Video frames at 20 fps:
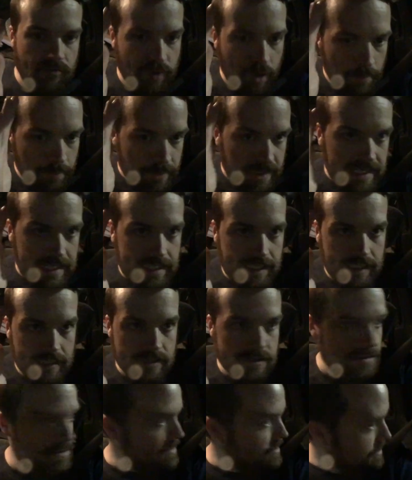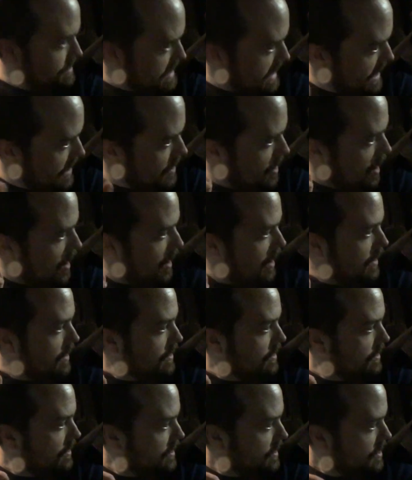from being dead on
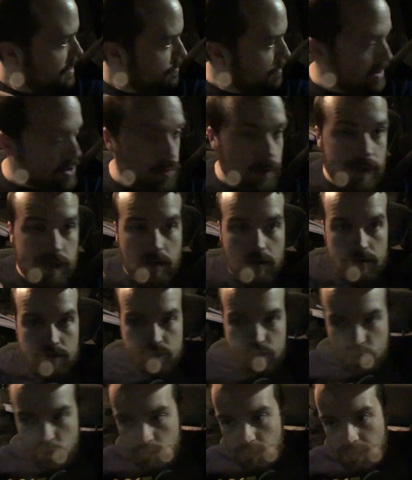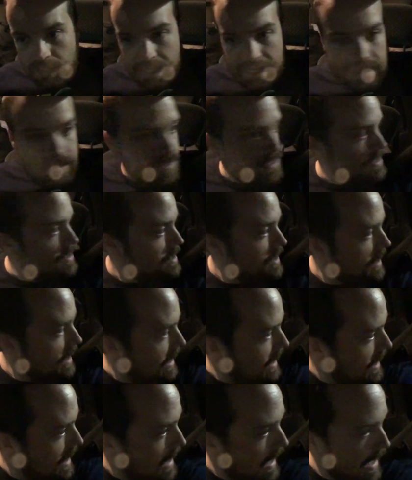between our zoom lens
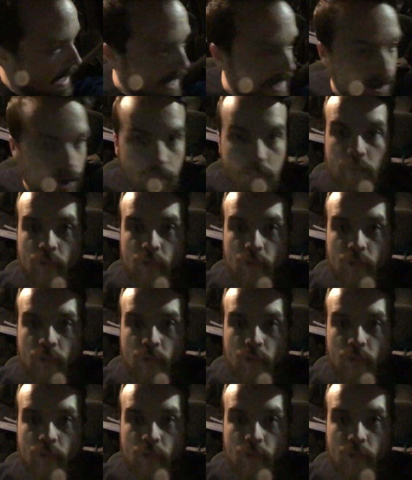and our